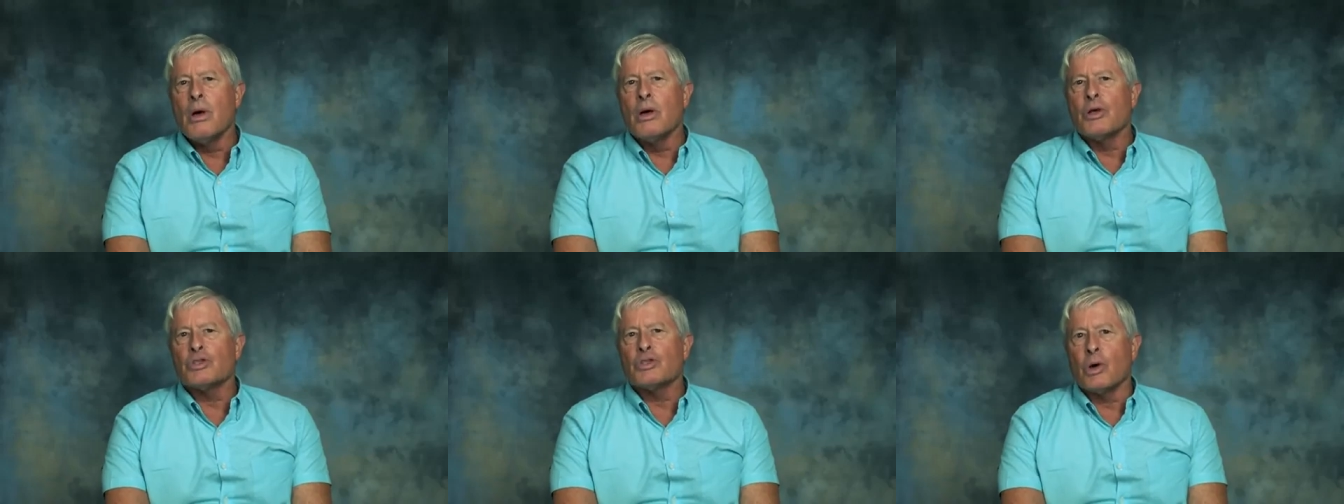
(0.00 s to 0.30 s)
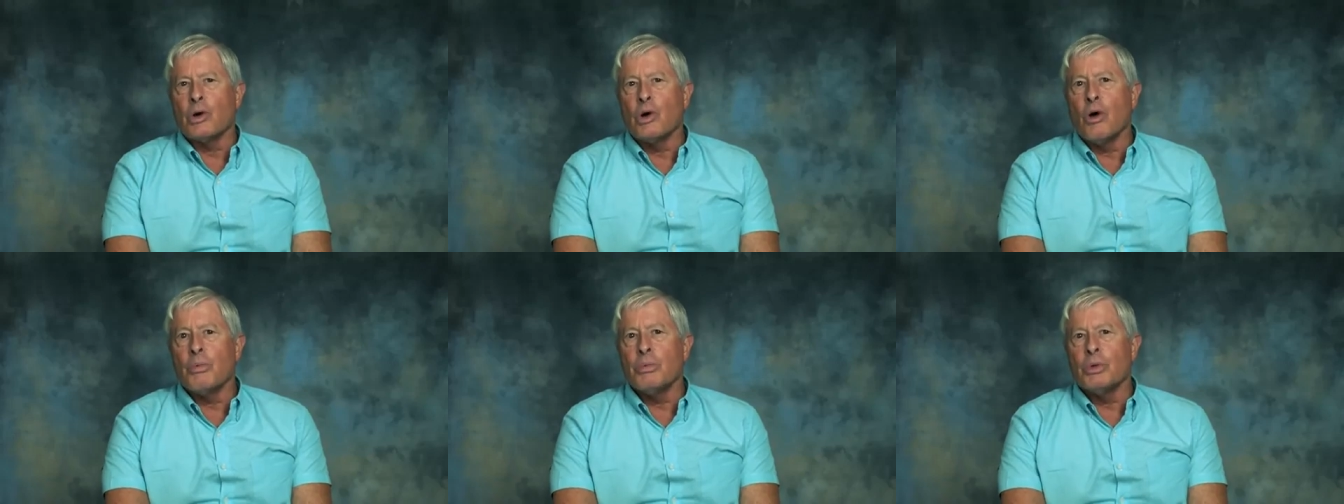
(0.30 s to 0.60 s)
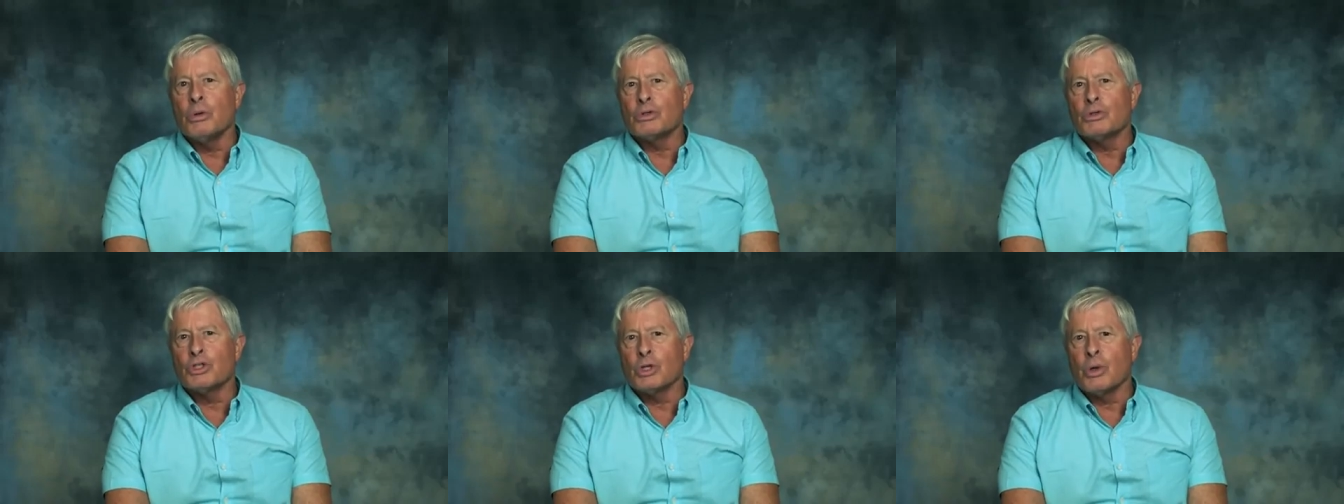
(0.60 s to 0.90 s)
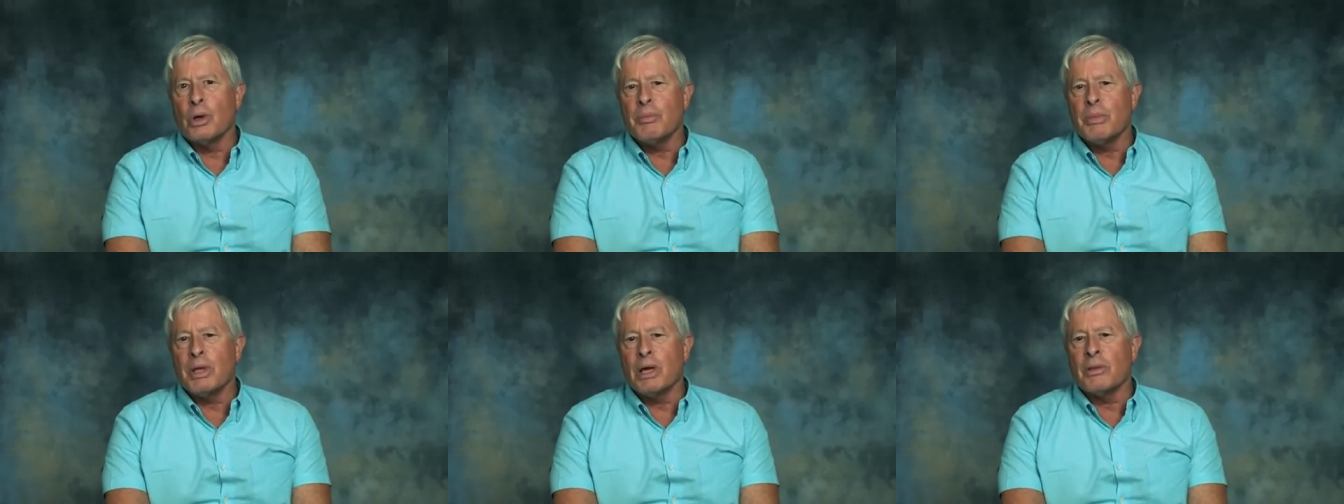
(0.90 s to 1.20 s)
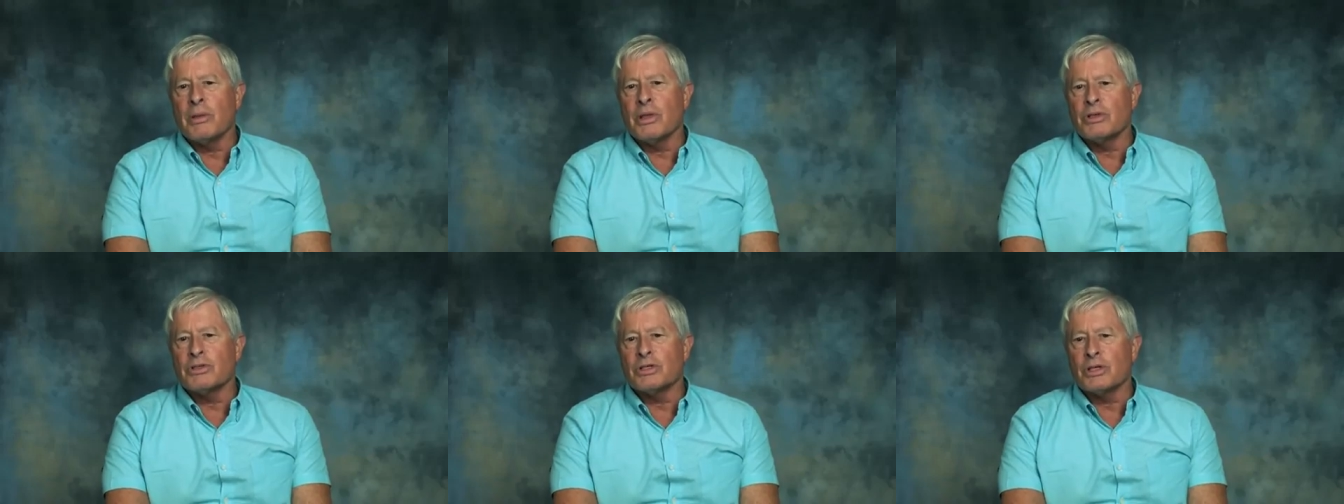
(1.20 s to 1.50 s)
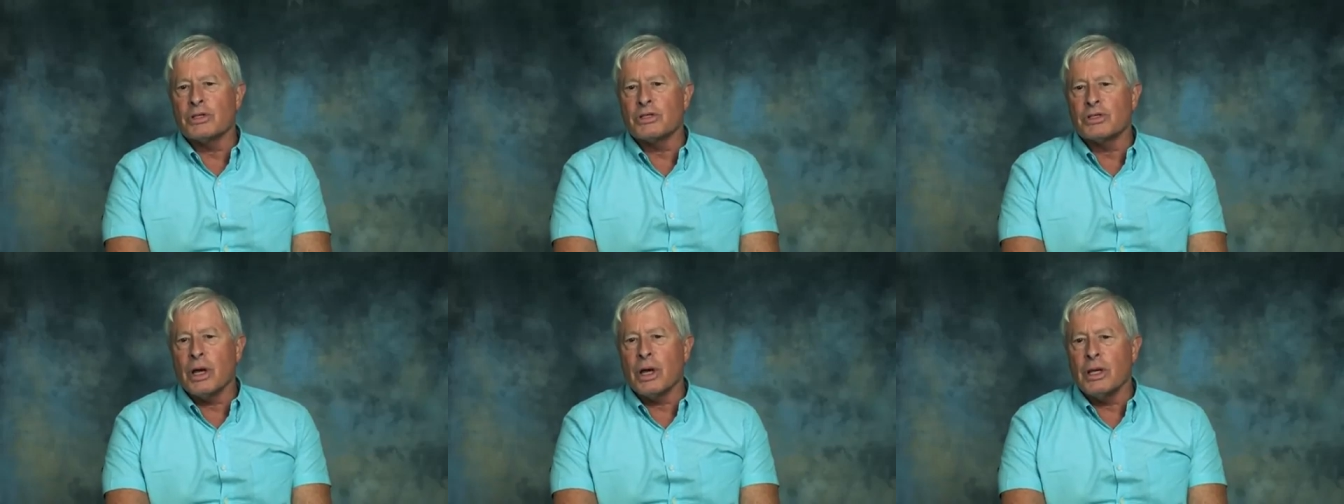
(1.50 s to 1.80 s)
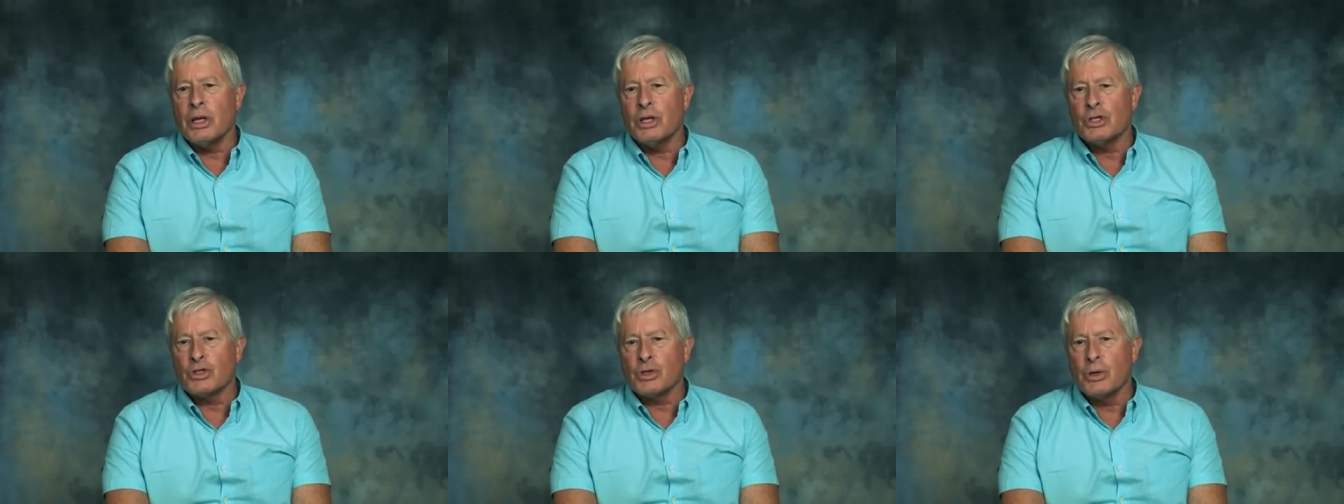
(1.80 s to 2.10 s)
So I hope you'll join me on this
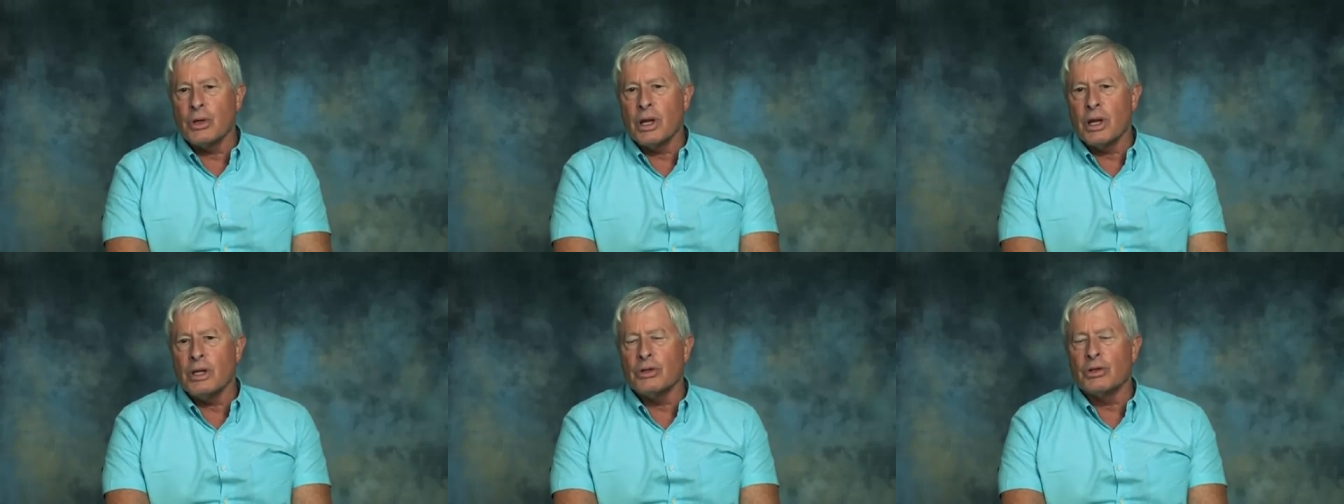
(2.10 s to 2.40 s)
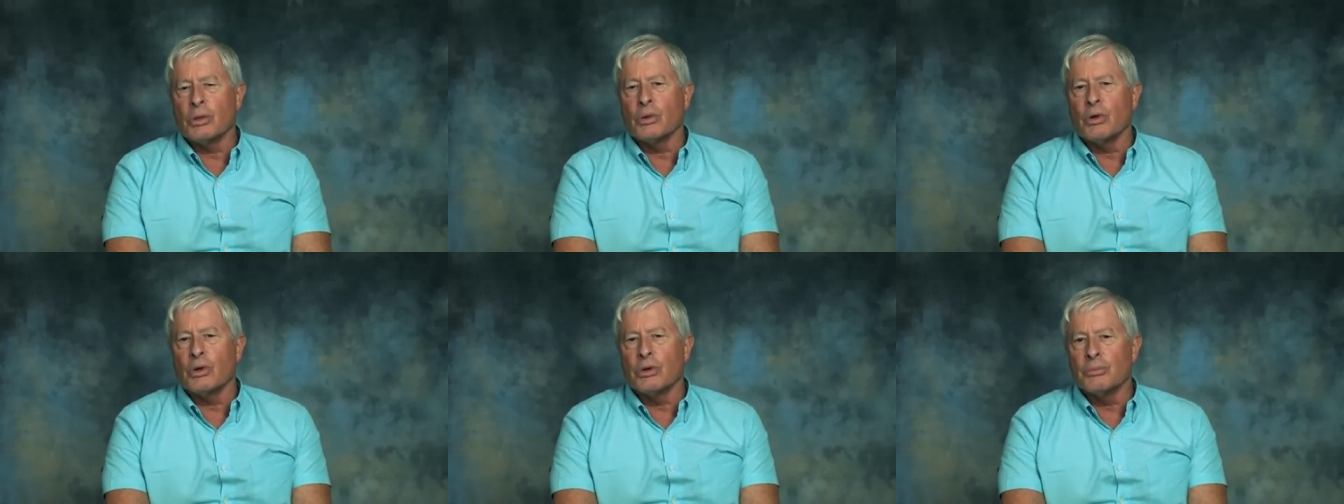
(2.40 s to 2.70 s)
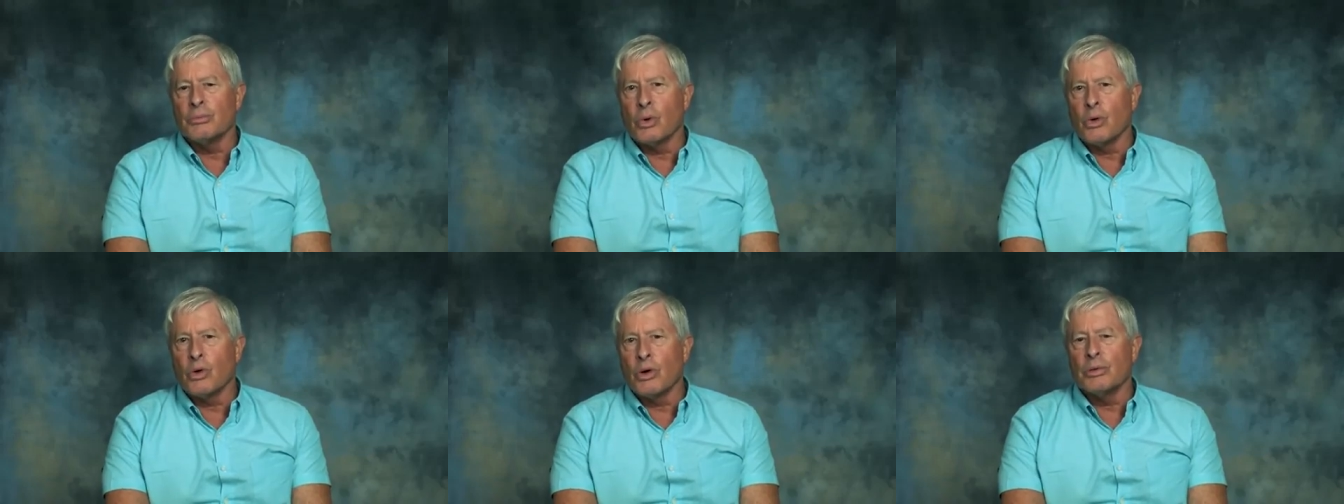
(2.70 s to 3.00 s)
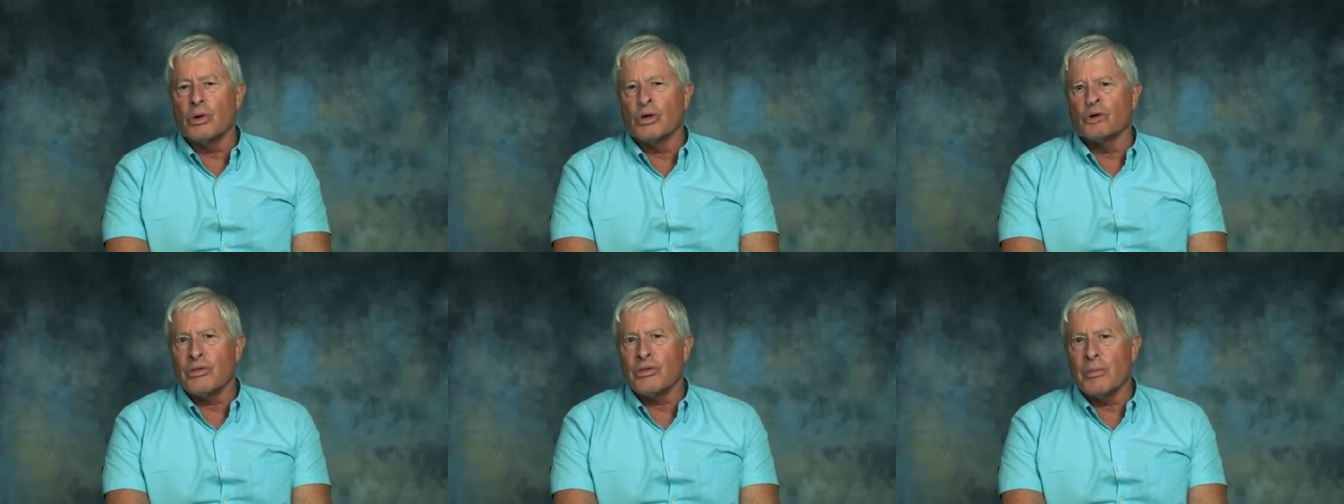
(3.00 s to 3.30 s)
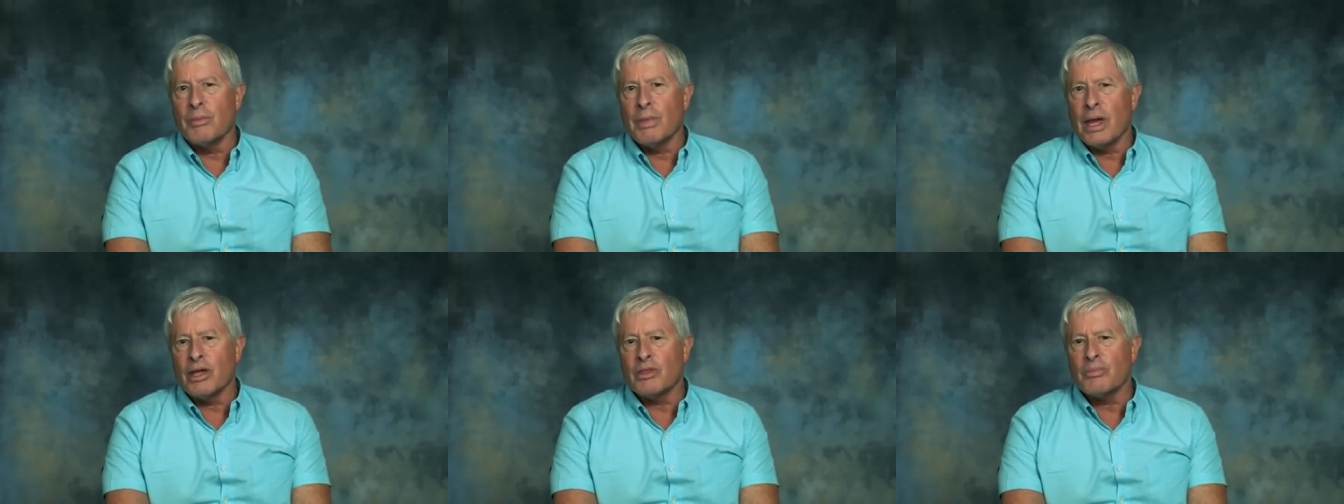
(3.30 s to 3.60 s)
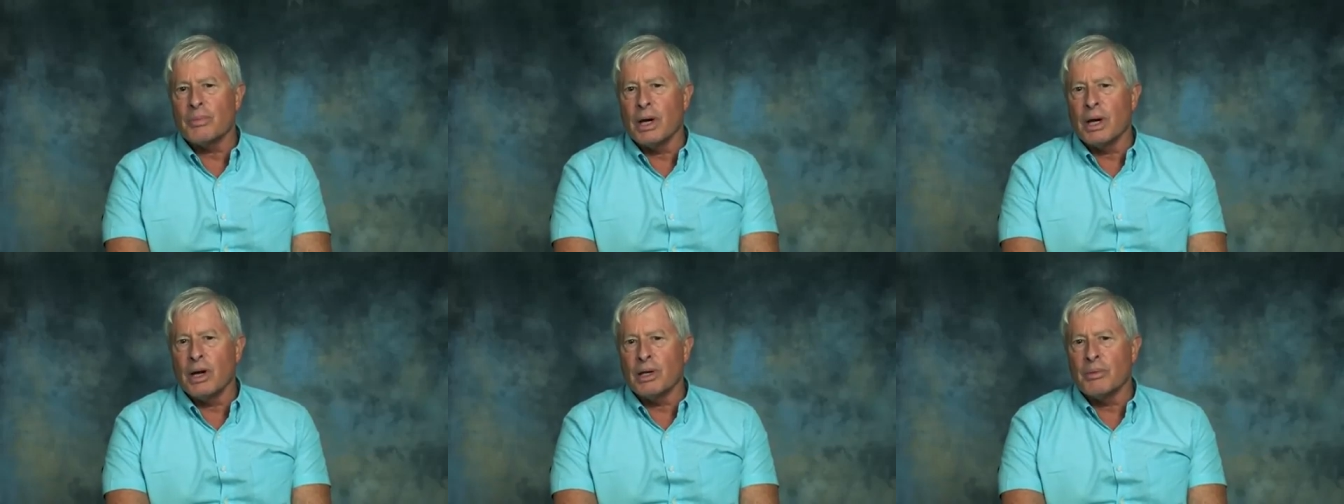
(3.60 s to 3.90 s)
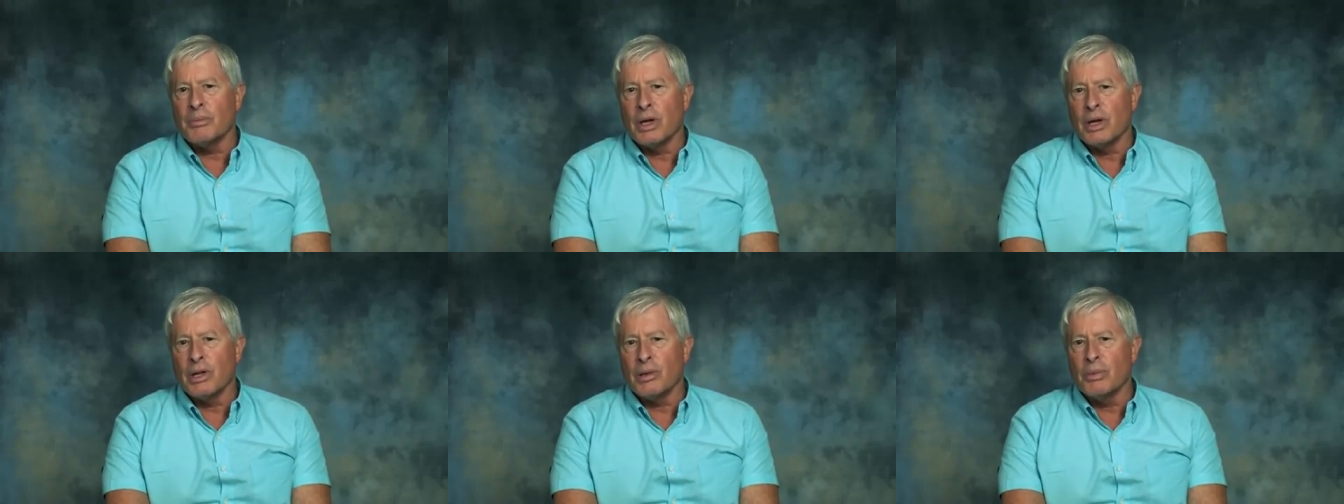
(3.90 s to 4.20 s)
exciting journey to learn more about the math
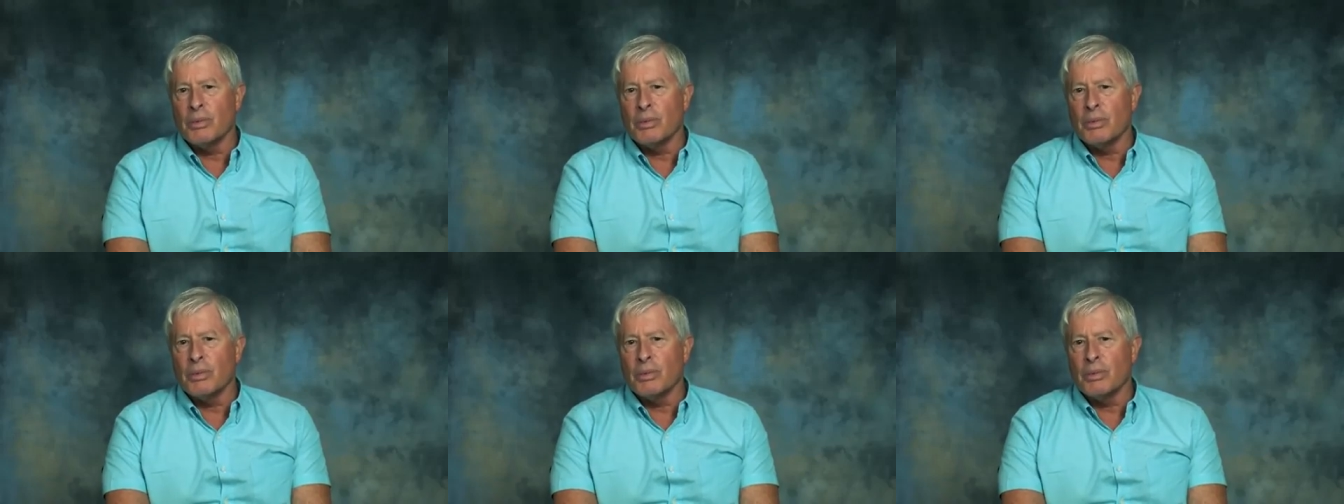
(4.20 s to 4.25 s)
behind money.